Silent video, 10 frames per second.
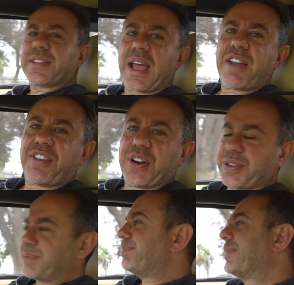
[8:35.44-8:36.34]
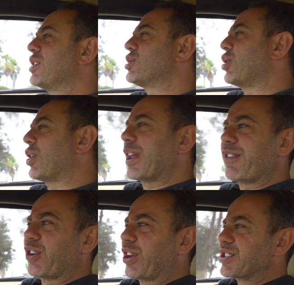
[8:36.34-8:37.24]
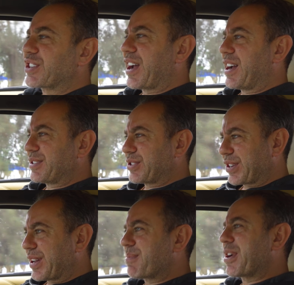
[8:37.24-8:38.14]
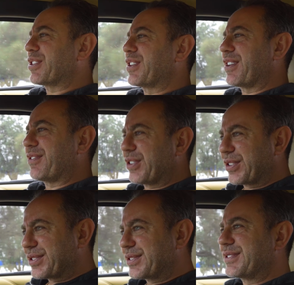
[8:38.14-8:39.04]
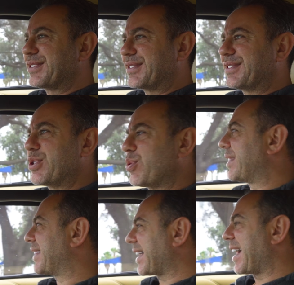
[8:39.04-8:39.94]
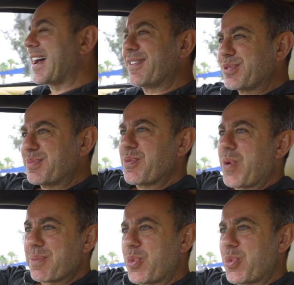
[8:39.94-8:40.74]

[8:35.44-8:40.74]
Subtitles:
the effort. It's not an effortless car, so you gotta make the effort. You and the car have to be one